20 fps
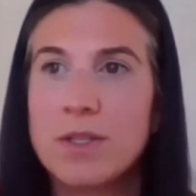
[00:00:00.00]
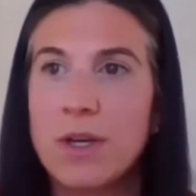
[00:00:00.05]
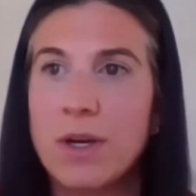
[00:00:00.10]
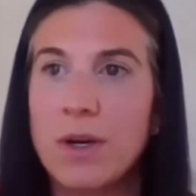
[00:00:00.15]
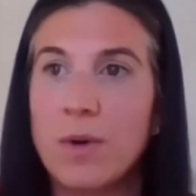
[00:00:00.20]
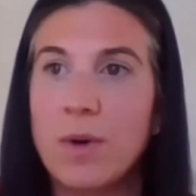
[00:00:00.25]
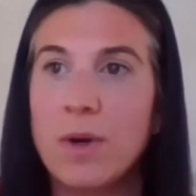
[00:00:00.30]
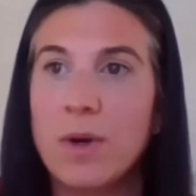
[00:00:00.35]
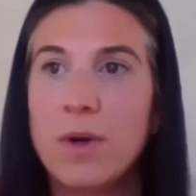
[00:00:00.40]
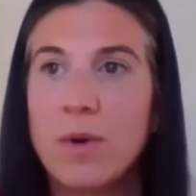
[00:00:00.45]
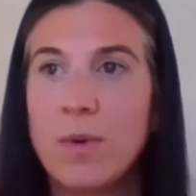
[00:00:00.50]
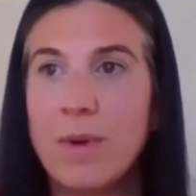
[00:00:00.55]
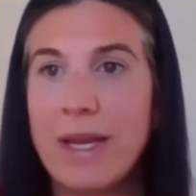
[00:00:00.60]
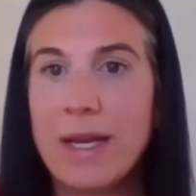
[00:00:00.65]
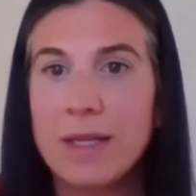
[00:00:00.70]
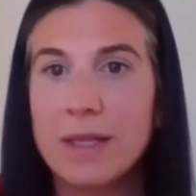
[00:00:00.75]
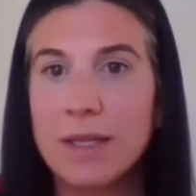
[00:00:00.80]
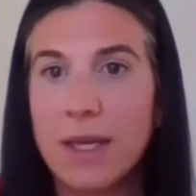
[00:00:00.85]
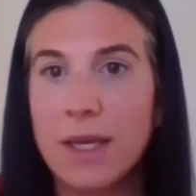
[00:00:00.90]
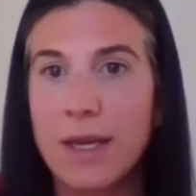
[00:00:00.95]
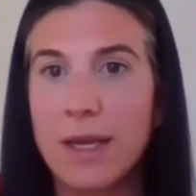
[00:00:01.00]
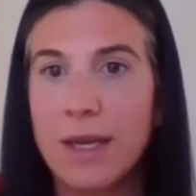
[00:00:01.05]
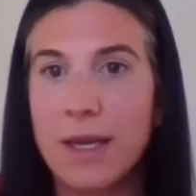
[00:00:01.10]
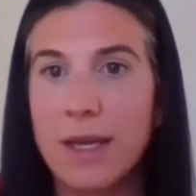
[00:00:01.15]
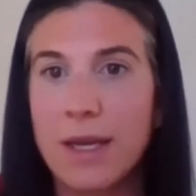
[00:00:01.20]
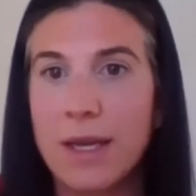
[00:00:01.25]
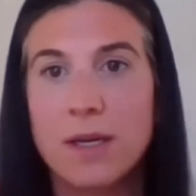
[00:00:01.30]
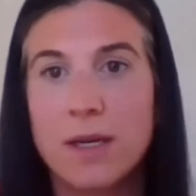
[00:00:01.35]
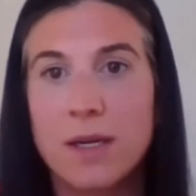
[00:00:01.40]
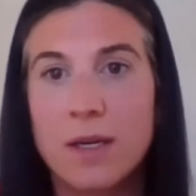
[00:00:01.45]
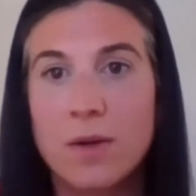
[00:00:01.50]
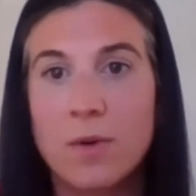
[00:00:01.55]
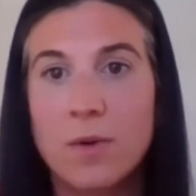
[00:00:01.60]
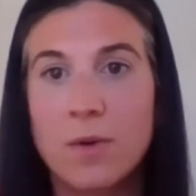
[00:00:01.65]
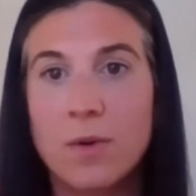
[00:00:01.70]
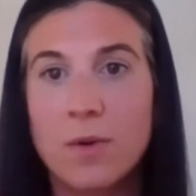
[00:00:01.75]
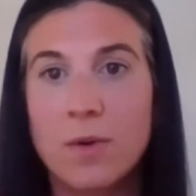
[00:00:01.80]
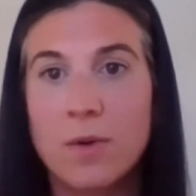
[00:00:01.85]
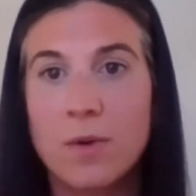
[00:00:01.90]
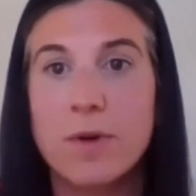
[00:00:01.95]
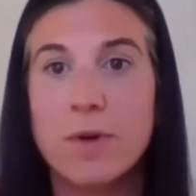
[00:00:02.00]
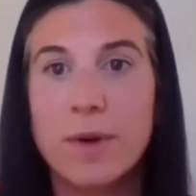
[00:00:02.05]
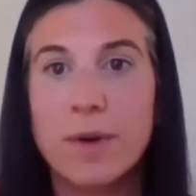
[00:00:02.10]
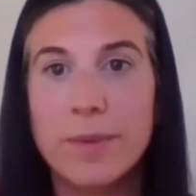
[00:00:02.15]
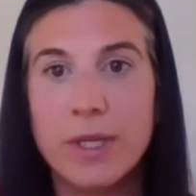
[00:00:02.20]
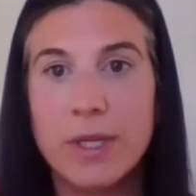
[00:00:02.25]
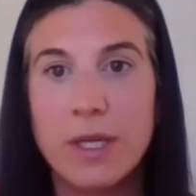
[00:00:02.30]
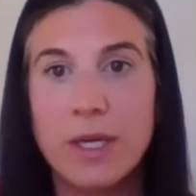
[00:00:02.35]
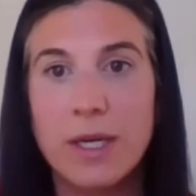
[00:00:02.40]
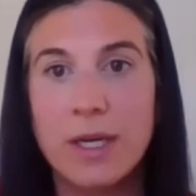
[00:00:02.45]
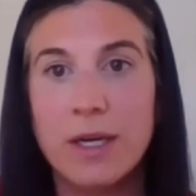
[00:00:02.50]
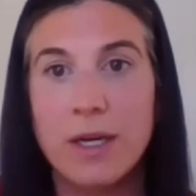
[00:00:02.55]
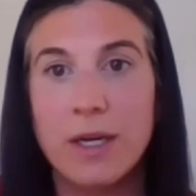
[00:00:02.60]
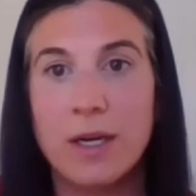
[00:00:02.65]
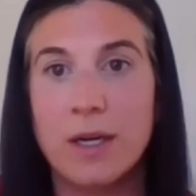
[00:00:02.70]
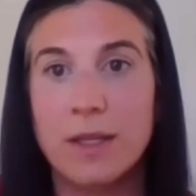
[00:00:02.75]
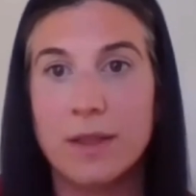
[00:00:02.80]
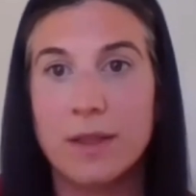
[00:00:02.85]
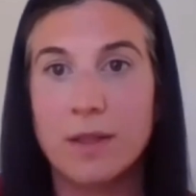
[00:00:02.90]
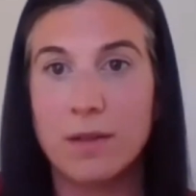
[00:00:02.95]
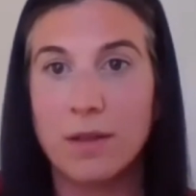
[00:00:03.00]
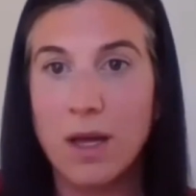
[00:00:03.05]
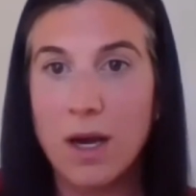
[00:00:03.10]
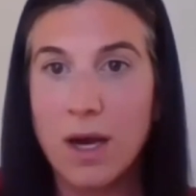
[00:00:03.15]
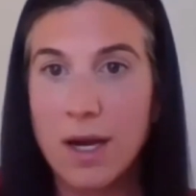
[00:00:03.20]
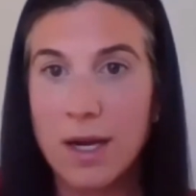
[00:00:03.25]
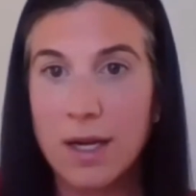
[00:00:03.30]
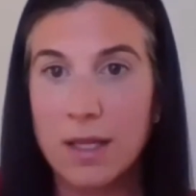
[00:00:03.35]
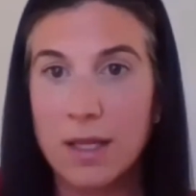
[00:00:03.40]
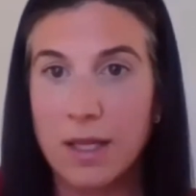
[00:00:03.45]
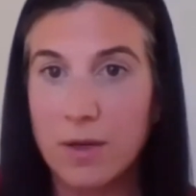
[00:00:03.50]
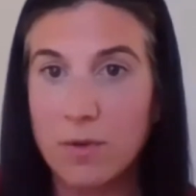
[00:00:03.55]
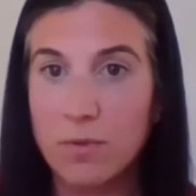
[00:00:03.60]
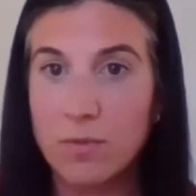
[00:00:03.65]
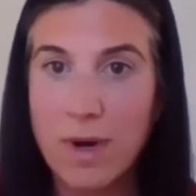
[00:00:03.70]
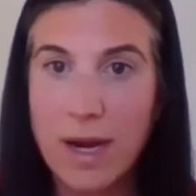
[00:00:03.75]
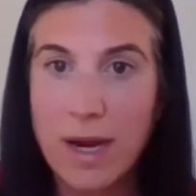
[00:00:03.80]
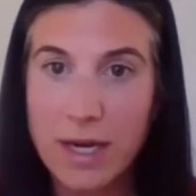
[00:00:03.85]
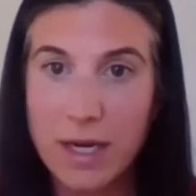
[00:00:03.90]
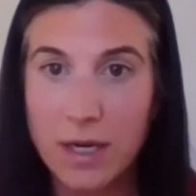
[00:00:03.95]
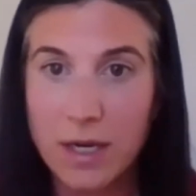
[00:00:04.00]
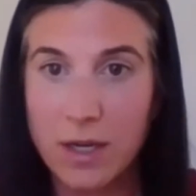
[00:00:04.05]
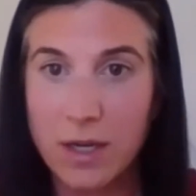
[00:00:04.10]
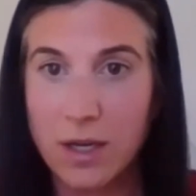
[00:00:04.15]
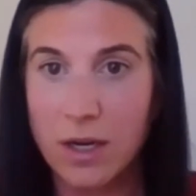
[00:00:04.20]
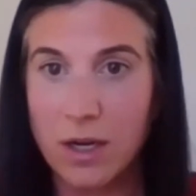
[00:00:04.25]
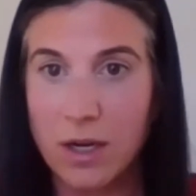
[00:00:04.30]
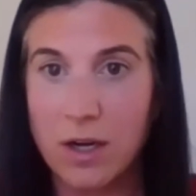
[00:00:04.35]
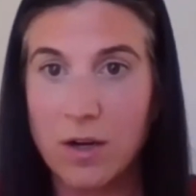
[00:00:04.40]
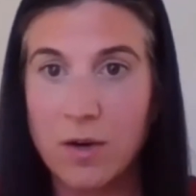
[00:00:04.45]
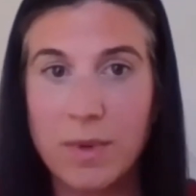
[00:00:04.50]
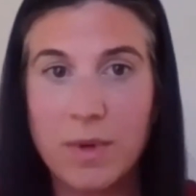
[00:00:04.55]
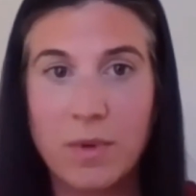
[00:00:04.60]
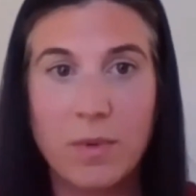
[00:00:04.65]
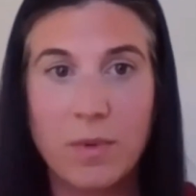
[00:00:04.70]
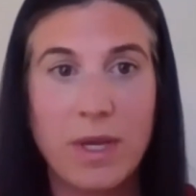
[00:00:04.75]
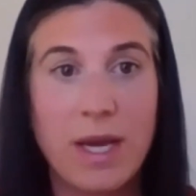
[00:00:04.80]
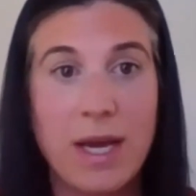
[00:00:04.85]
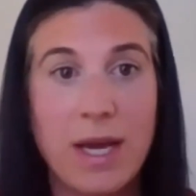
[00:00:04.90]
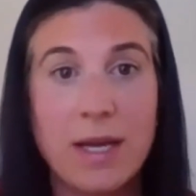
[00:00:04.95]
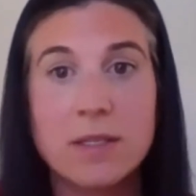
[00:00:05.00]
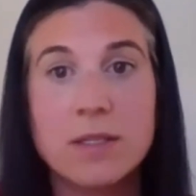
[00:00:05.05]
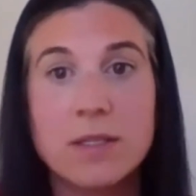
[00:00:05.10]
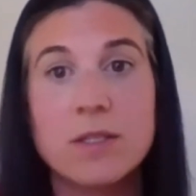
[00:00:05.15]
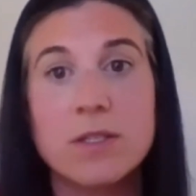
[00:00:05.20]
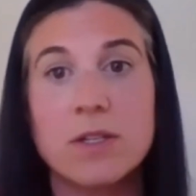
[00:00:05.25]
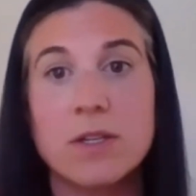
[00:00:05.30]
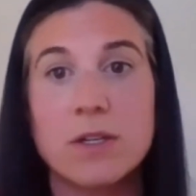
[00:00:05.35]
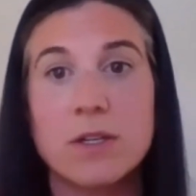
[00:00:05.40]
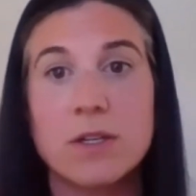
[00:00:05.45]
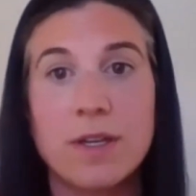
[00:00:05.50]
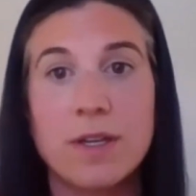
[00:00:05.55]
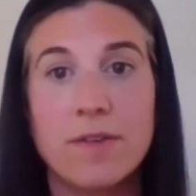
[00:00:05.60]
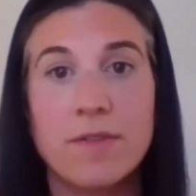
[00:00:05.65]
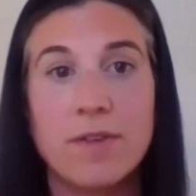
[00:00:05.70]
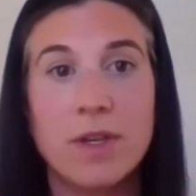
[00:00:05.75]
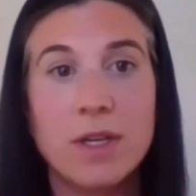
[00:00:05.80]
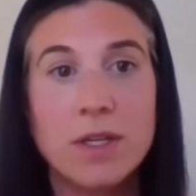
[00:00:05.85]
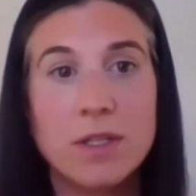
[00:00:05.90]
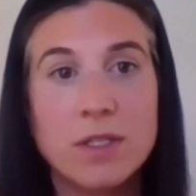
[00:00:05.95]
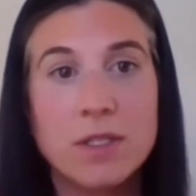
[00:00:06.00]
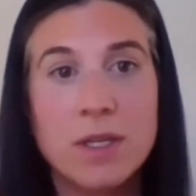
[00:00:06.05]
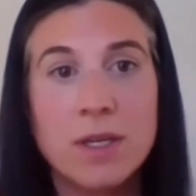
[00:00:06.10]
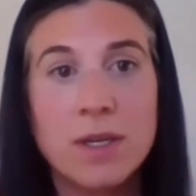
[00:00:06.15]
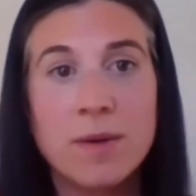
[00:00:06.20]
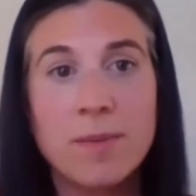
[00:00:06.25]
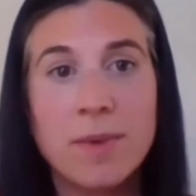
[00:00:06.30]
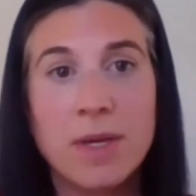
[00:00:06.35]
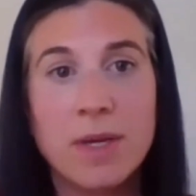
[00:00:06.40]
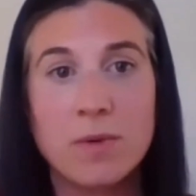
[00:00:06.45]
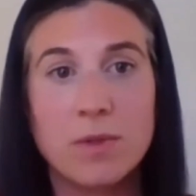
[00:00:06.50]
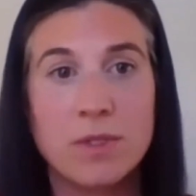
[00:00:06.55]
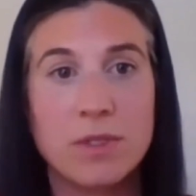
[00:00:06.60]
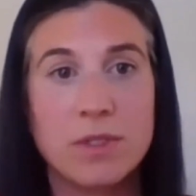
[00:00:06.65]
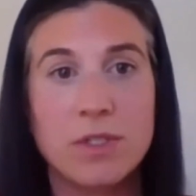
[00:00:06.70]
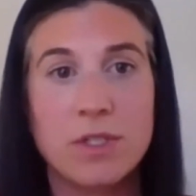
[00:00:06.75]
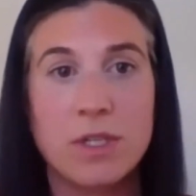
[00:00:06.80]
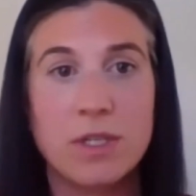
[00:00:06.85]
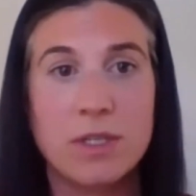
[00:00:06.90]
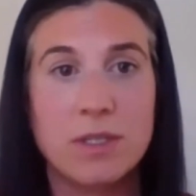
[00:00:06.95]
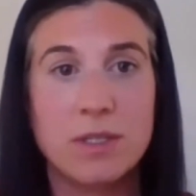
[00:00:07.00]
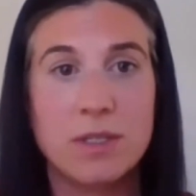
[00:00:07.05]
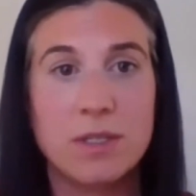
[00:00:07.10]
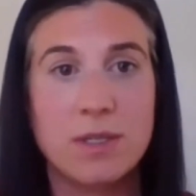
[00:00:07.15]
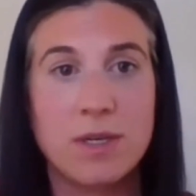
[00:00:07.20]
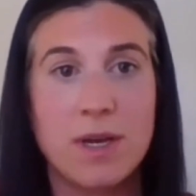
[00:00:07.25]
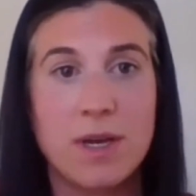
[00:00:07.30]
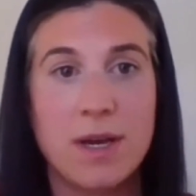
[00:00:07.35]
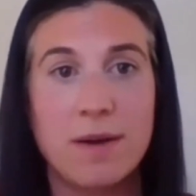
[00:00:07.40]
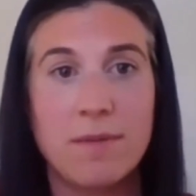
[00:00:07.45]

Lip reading: So we had formula on the lock, like ready to go, but we hadn't started giving it to him. I was just,